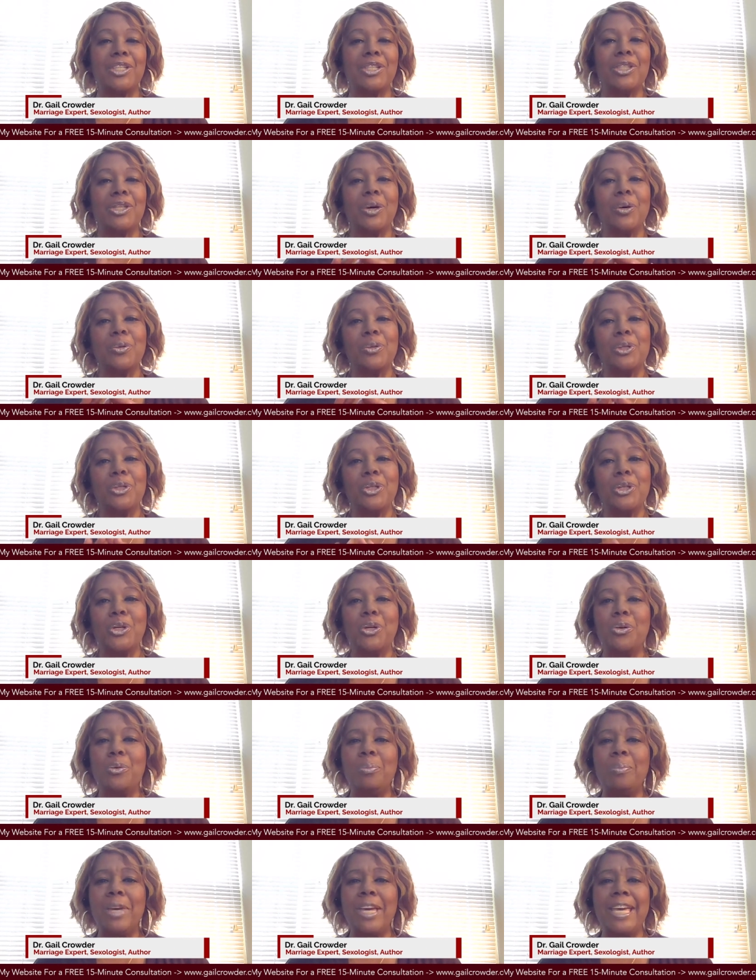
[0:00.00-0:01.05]
So
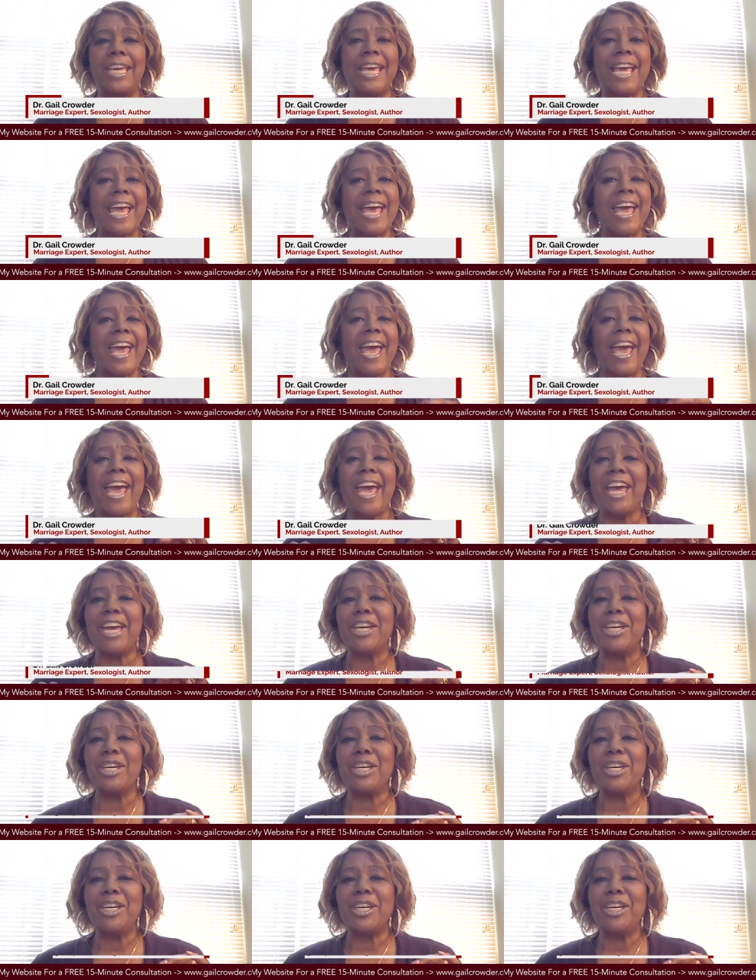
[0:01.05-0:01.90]
do me a